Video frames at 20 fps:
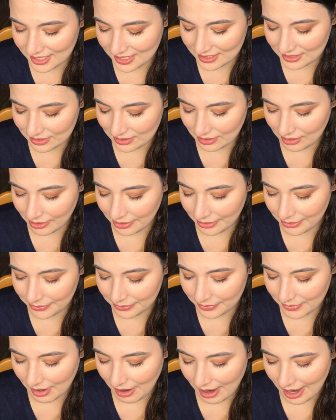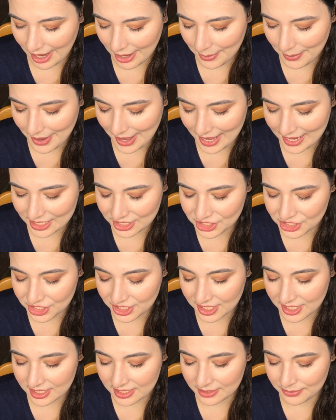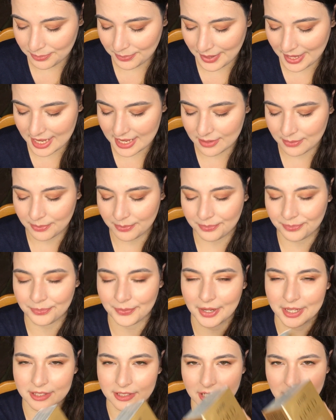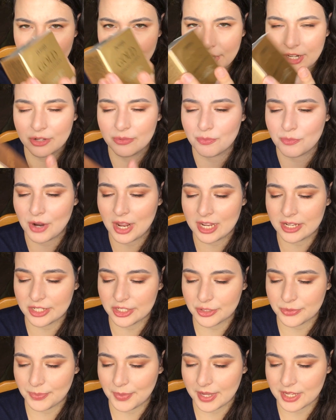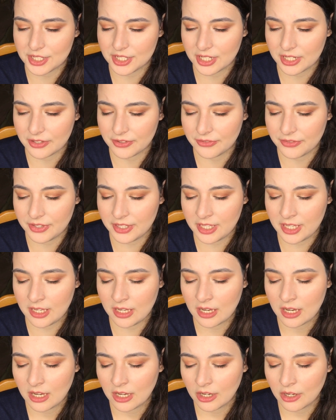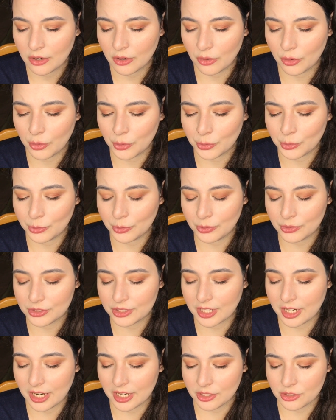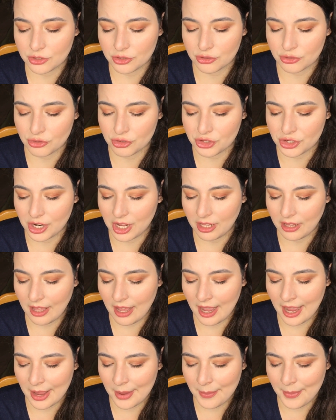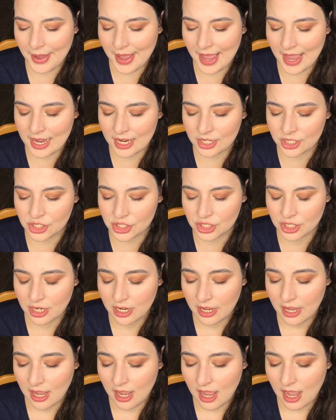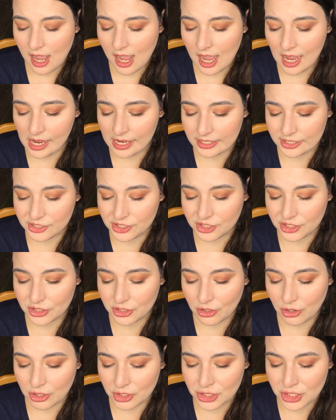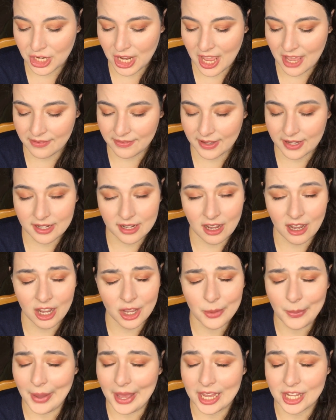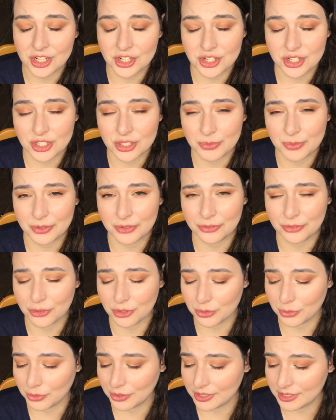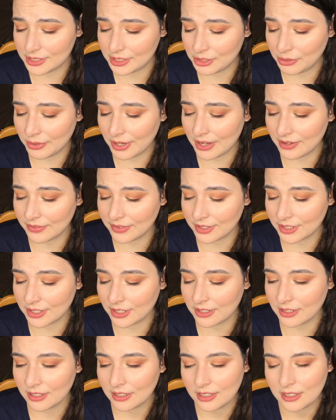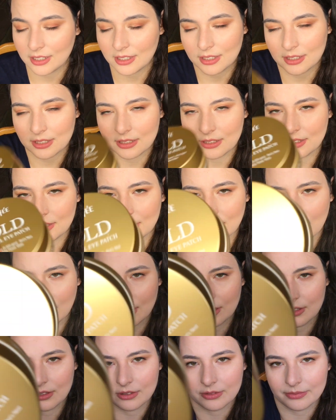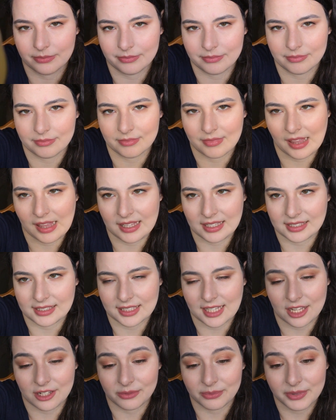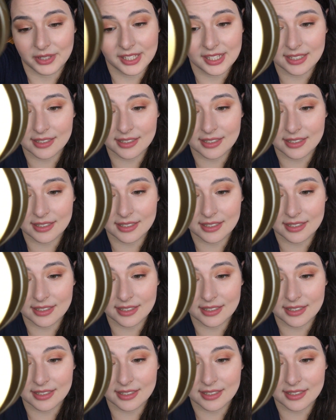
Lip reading: is eye patches by the Korean brand Petite Gold Hydrogel Eye Patch. I did not have any eye patches before whatsoever, so this can be